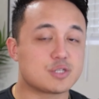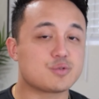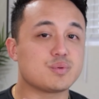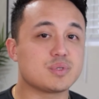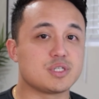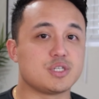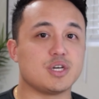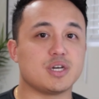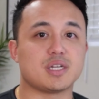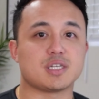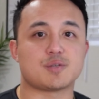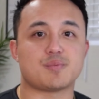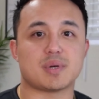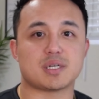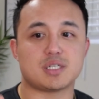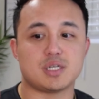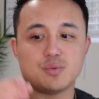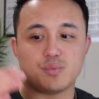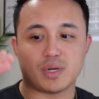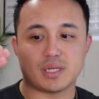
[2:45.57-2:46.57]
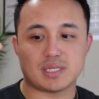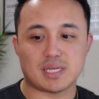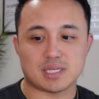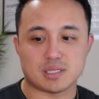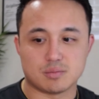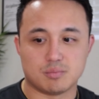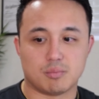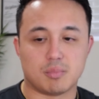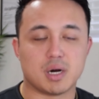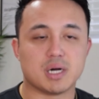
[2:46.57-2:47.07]
one's good, especially when it
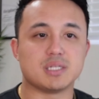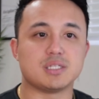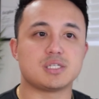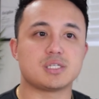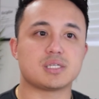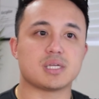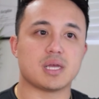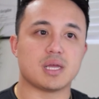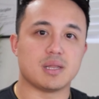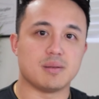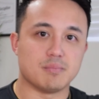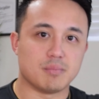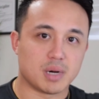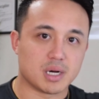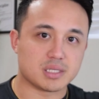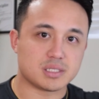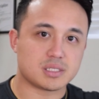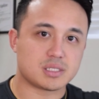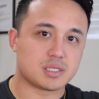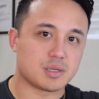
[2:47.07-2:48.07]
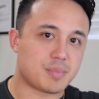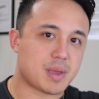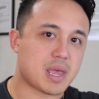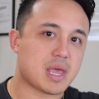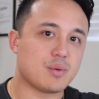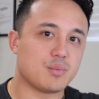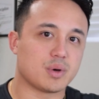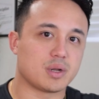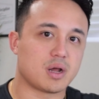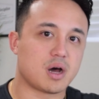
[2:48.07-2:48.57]
takes months and months to
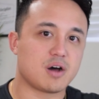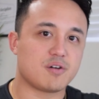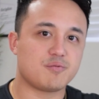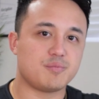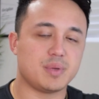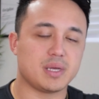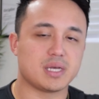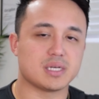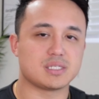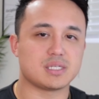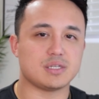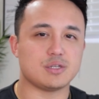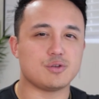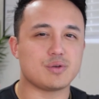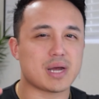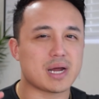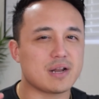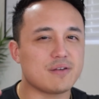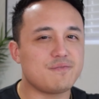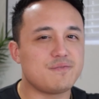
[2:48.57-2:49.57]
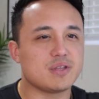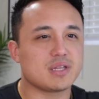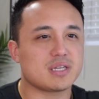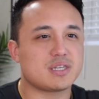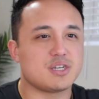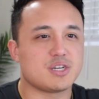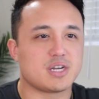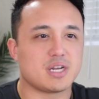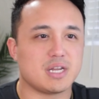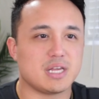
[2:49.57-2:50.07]
pay one off, because you kind of feel
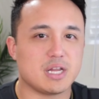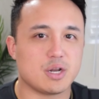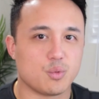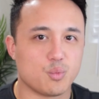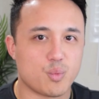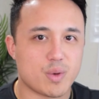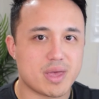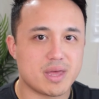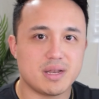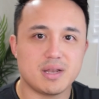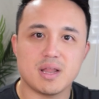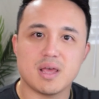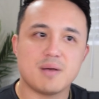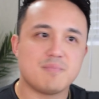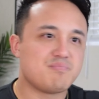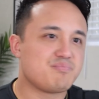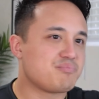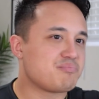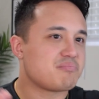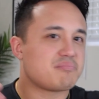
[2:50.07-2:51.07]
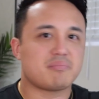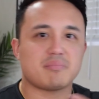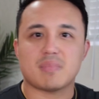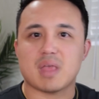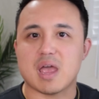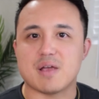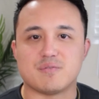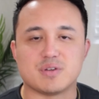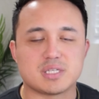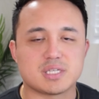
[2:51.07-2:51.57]
like you're going to get a win
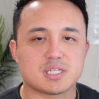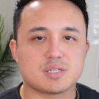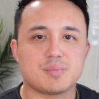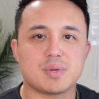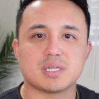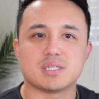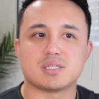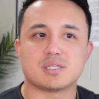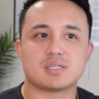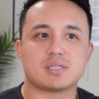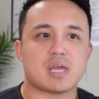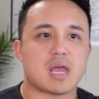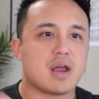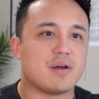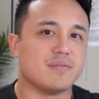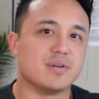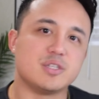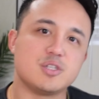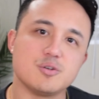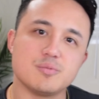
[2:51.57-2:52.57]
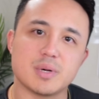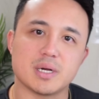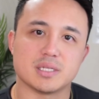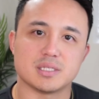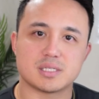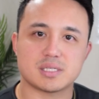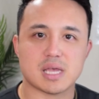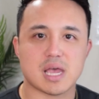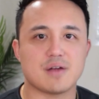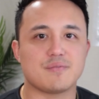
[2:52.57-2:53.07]
every 6 months, every 2
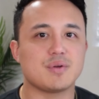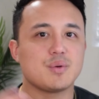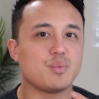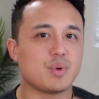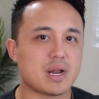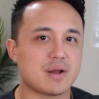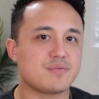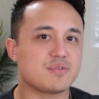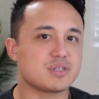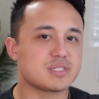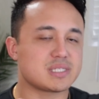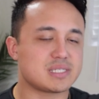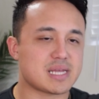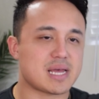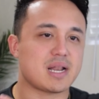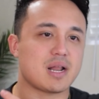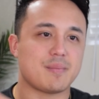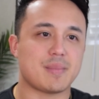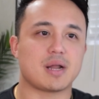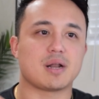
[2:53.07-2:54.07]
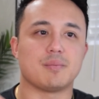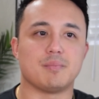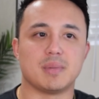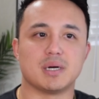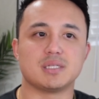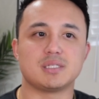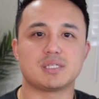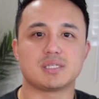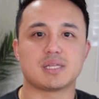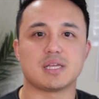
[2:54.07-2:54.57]
months, every whatever set amount of
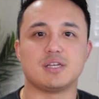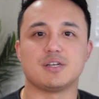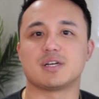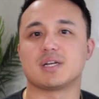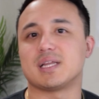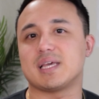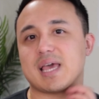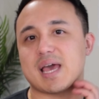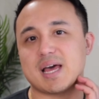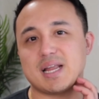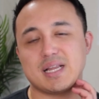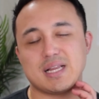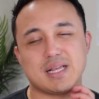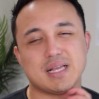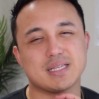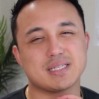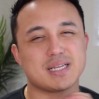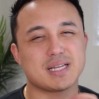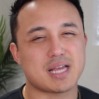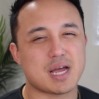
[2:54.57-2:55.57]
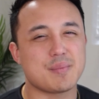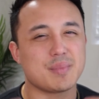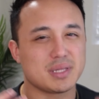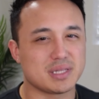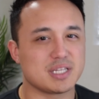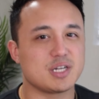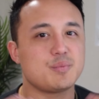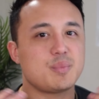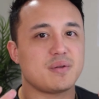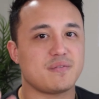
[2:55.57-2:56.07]
months that you're going to get is going to come a
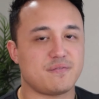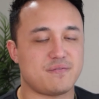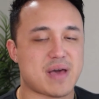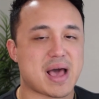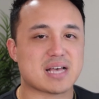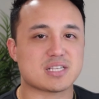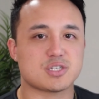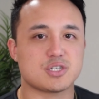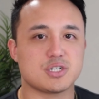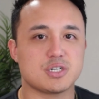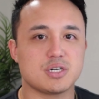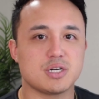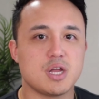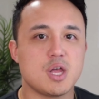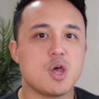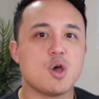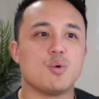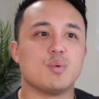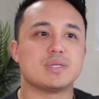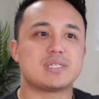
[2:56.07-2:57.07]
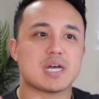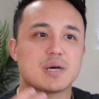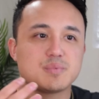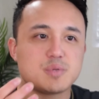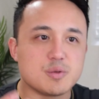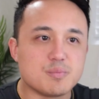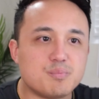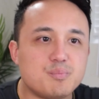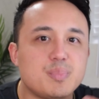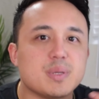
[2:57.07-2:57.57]
little bit faster, which
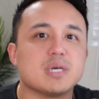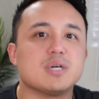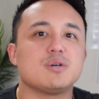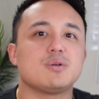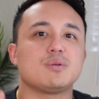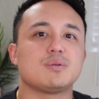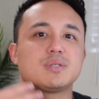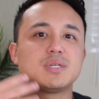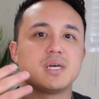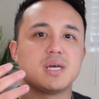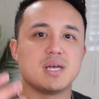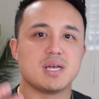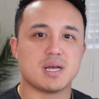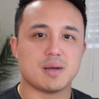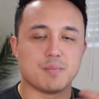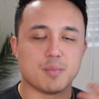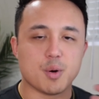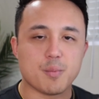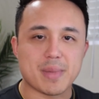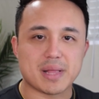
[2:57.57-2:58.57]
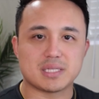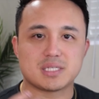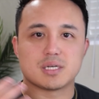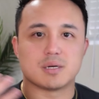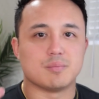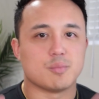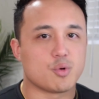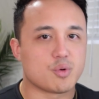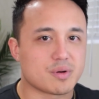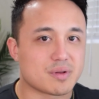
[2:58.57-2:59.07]
helps you build momentum or